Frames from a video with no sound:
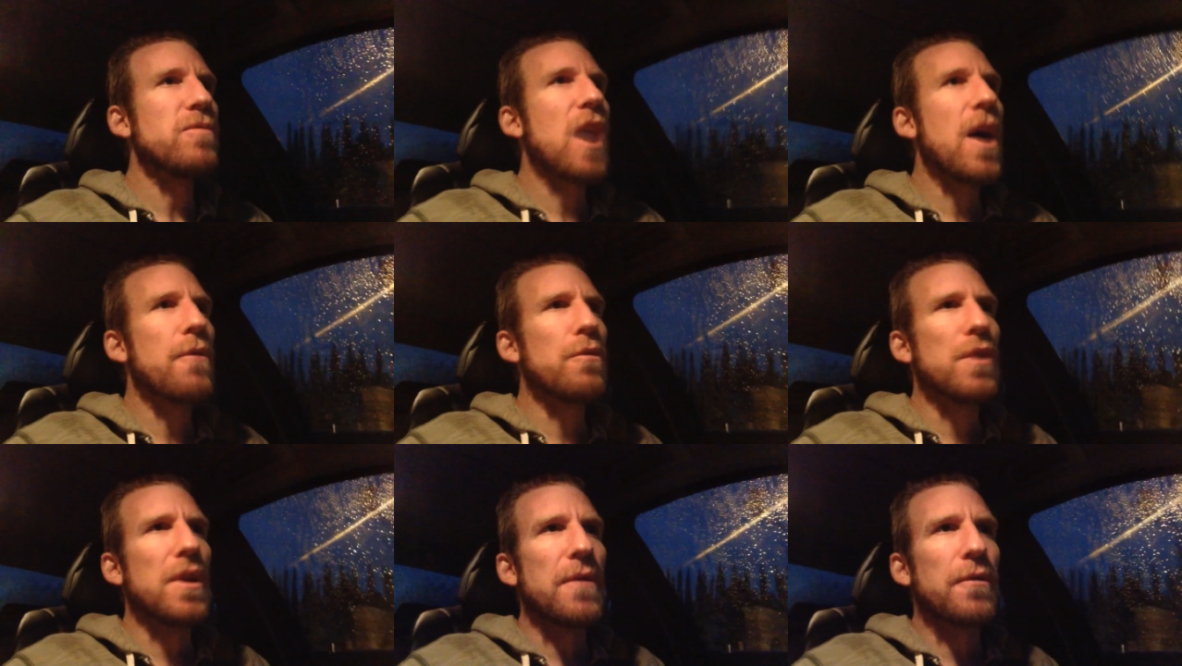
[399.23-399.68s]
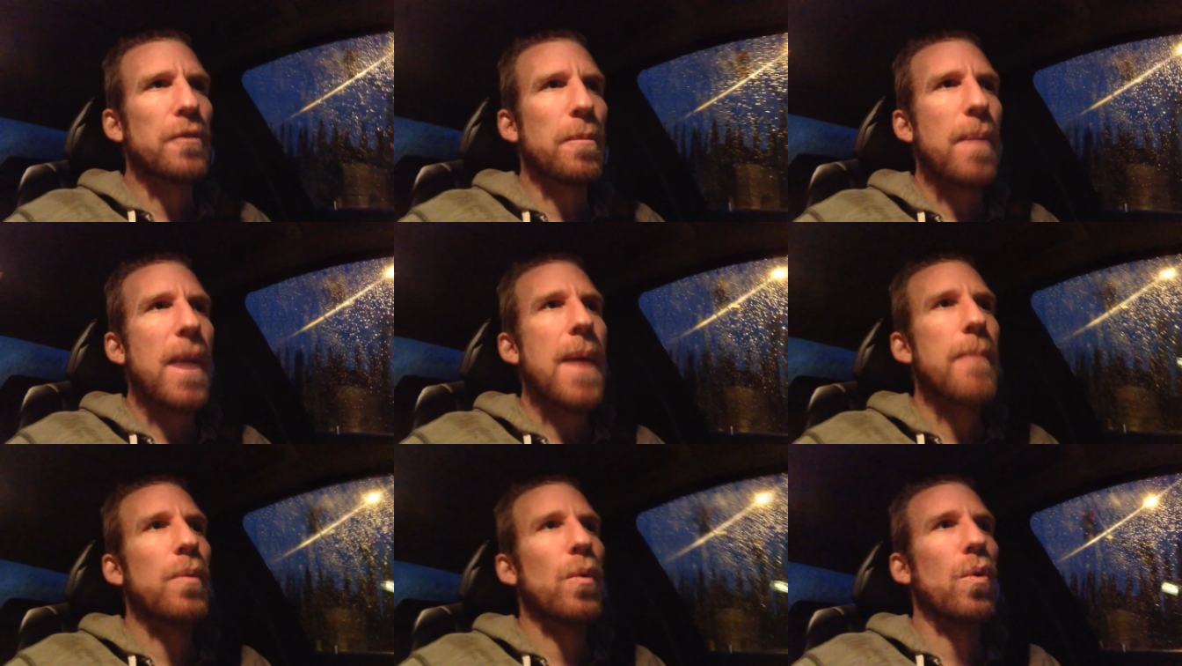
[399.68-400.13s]
Not really for
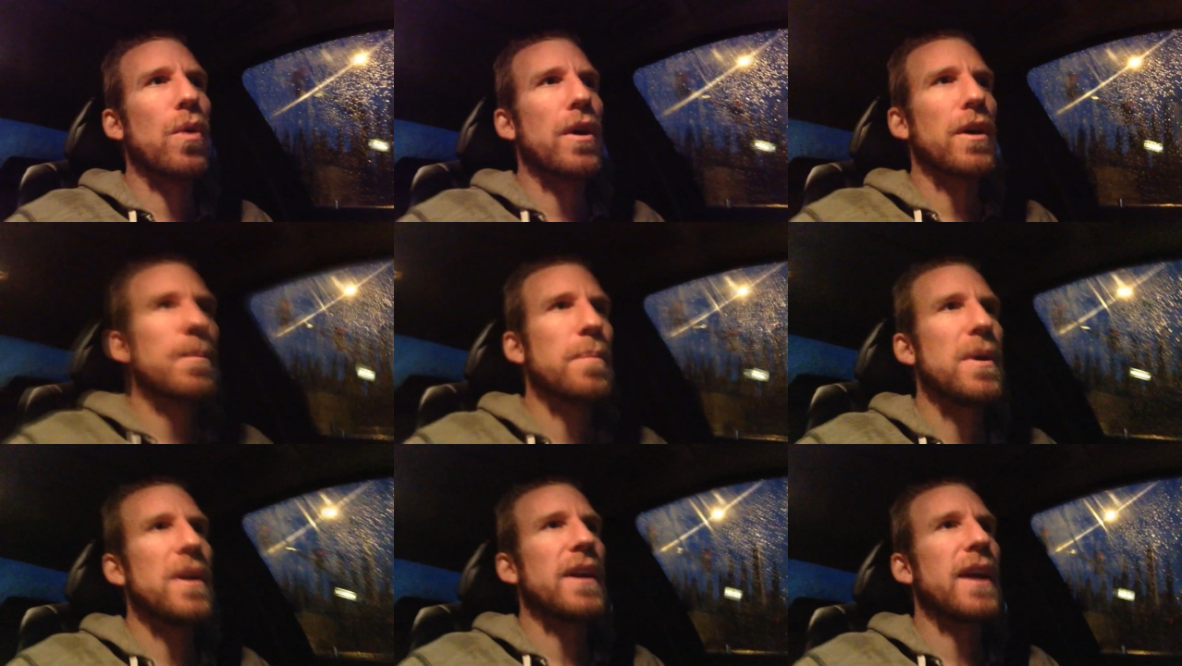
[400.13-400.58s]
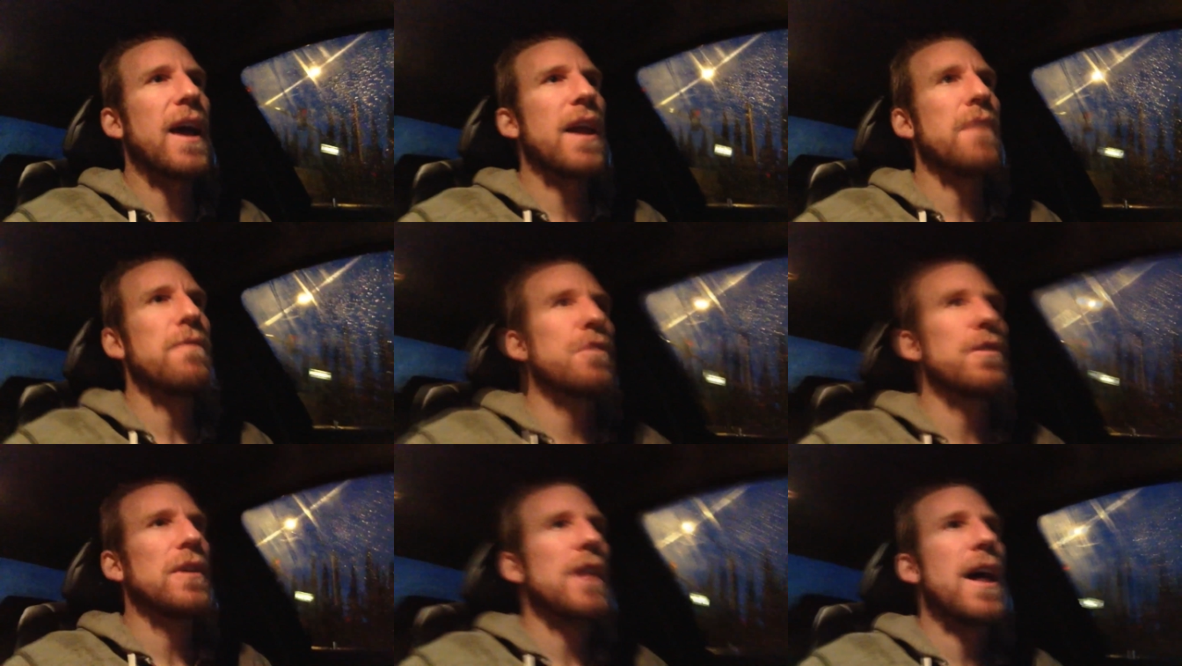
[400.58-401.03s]
paperwork, but kind
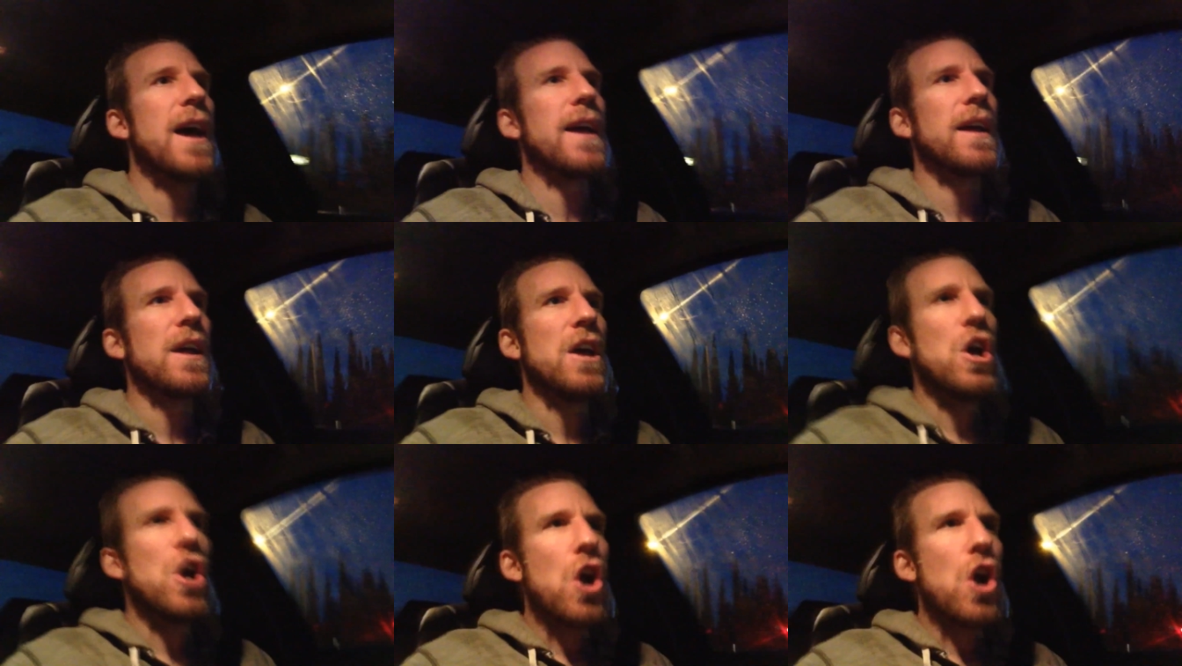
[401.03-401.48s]
of for like